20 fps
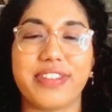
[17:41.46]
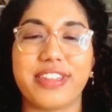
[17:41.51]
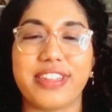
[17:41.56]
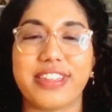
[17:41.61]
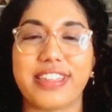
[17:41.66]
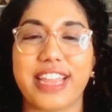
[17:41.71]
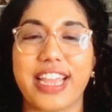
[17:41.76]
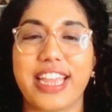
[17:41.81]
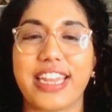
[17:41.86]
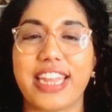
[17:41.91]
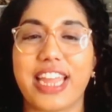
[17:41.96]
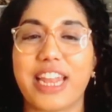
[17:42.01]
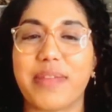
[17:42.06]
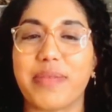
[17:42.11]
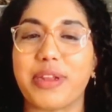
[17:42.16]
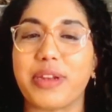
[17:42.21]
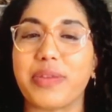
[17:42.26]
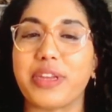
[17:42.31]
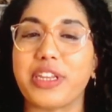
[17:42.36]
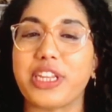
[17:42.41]
design
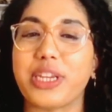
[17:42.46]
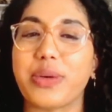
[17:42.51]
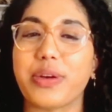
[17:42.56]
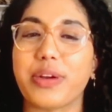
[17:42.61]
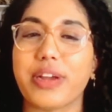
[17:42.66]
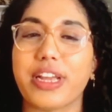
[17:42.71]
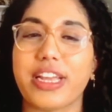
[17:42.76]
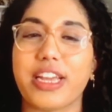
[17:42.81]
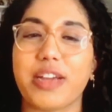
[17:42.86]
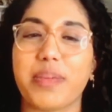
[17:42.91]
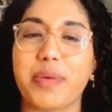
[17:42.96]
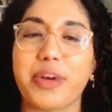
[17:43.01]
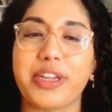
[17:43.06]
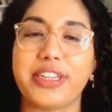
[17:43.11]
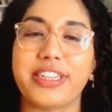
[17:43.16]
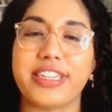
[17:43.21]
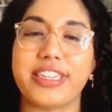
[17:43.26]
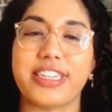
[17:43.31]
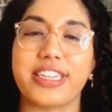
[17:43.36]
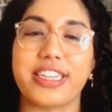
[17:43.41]
element, when you were
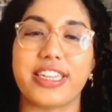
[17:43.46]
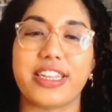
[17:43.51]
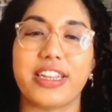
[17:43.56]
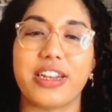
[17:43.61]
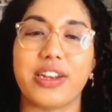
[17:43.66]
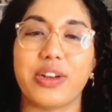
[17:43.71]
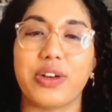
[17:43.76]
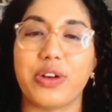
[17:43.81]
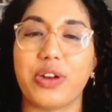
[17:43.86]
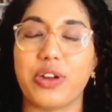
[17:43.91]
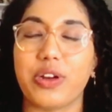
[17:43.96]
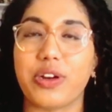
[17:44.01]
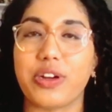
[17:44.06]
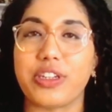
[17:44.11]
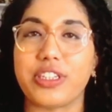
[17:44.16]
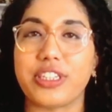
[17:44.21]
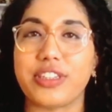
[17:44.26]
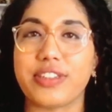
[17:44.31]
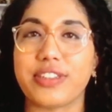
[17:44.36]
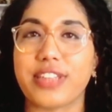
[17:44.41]
appointed a law lord,
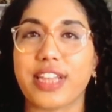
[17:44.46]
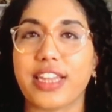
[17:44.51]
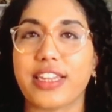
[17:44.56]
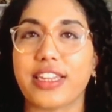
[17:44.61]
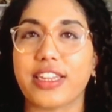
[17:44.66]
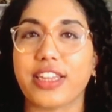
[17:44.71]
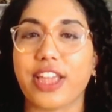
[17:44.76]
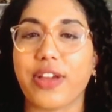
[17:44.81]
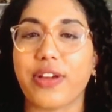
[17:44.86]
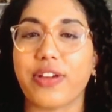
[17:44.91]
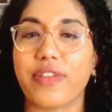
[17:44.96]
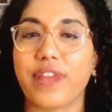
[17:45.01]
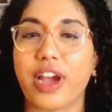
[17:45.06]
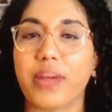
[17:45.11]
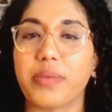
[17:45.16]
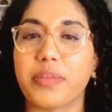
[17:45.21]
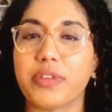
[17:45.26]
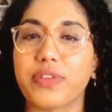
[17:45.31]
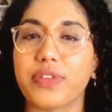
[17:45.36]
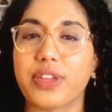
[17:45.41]
you designed a coat of
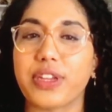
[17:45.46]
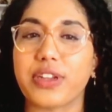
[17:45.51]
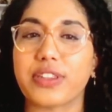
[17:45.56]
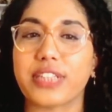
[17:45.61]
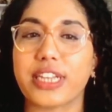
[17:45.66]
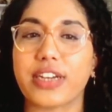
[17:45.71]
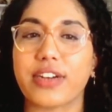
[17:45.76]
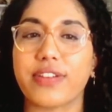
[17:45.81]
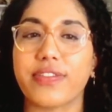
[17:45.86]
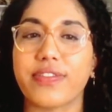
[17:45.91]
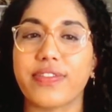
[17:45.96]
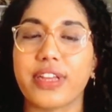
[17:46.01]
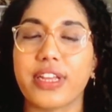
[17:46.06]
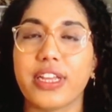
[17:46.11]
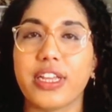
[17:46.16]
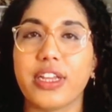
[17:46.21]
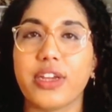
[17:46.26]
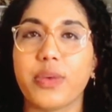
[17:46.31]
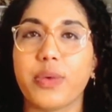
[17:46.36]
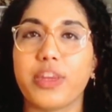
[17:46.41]
arms for yourself
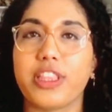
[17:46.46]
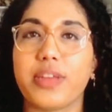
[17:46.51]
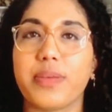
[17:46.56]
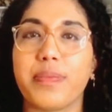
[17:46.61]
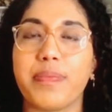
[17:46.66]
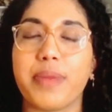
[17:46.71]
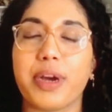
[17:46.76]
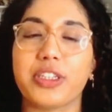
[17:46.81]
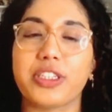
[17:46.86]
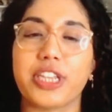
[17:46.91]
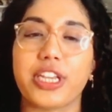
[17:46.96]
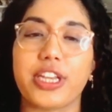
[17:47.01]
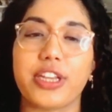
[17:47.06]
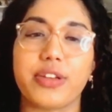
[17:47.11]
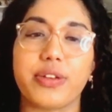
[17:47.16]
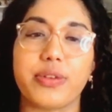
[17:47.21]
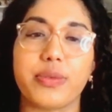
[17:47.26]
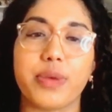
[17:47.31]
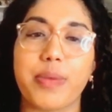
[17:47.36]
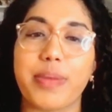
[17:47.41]
with the
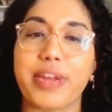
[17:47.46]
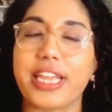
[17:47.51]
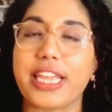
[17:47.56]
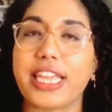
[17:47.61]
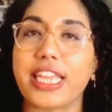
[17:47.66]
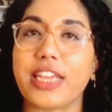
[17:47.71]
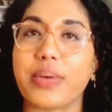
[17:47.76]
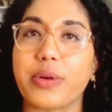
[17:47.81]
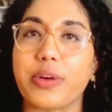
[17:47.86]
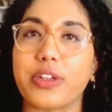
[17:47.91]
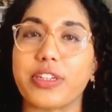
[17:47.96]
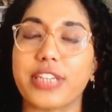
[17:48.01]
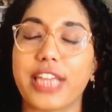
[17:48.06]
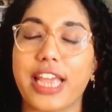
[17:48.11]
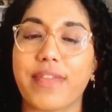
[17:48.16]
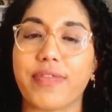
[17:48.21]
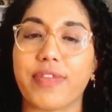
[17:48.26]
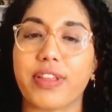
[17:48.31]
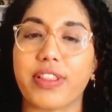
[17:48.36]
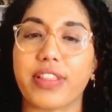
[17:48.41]
motto, "Women are equal to
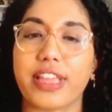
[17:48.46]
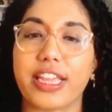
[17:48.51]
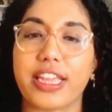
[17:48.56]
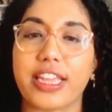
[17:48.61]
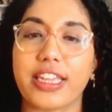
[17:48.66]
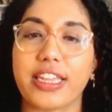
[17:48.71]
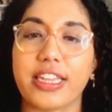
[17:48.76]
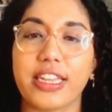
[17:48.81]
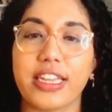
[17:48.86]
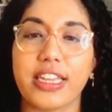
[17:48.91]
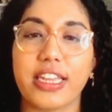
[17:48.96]
everything."